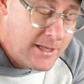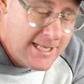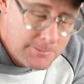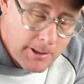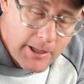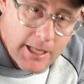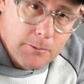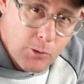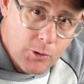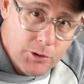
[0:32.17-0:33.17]
It's about getting
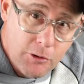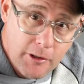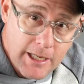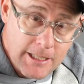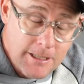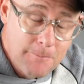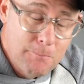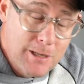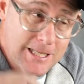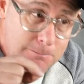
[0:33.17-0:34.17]
the ball on the green,
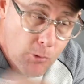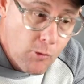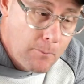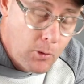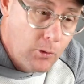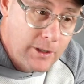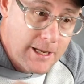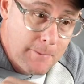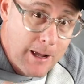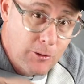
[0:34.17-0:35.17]
but it's more
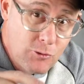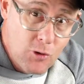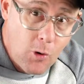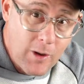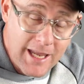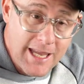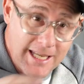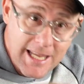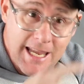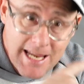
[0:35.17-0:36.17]
importantly about not
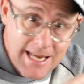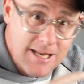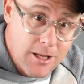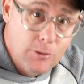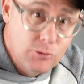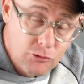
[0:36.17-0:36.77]
hitting it in those